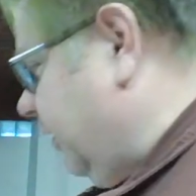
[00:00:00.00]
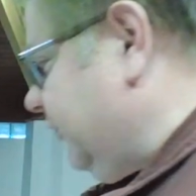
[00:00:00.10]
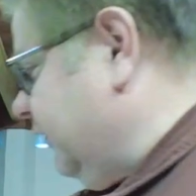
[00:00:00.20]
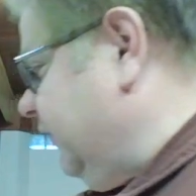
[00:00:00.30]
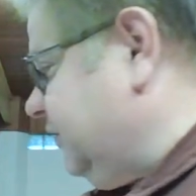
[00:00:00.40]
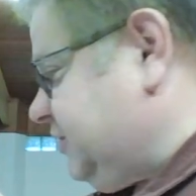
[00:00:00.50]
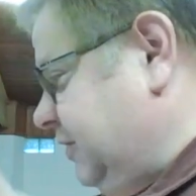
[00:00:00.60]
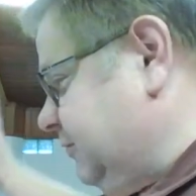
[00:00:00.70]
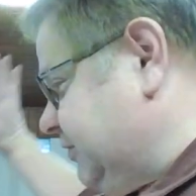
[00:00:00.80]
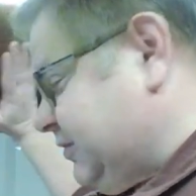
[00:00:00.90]
was, and then
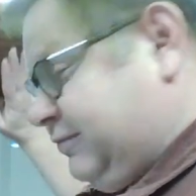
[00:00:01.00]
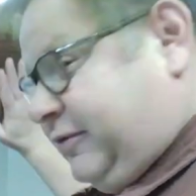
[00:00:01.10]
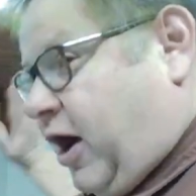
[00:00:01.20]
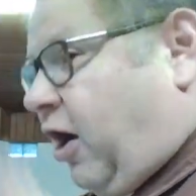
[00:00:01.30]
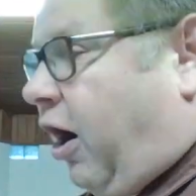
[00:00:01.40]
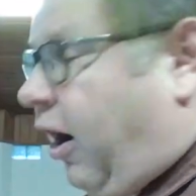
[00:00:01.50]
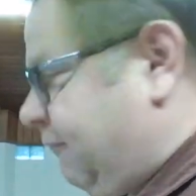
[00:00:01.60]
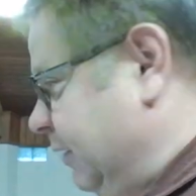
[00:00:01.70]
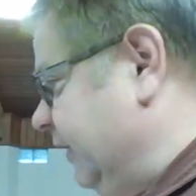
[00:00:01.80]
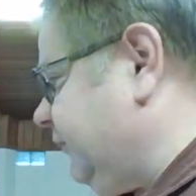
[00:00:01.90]
she was cut
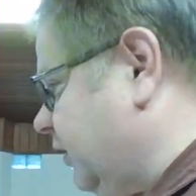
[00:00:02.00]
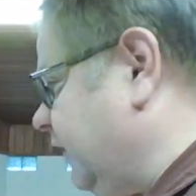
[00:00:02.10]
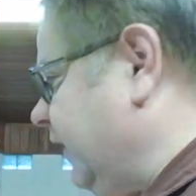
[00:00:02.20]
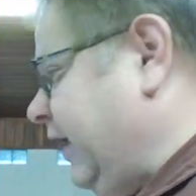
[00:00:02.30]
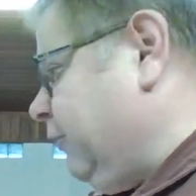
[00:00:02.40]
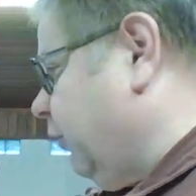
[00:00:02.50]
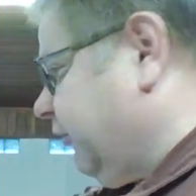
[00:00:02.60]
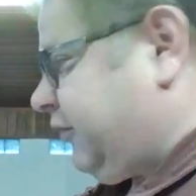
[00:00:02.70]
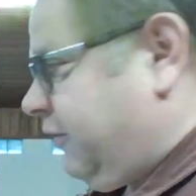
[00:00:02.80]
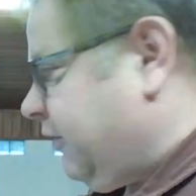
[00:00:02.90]
off. Basically, they didn't
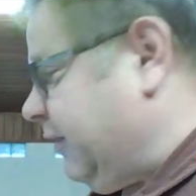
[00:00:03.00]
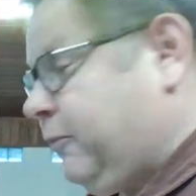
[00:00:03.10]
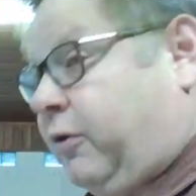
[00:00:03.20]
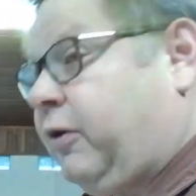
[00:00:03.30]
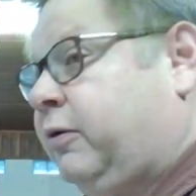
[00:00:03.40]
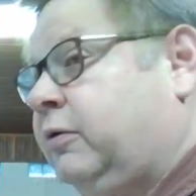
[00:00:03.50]
want to see her anymore.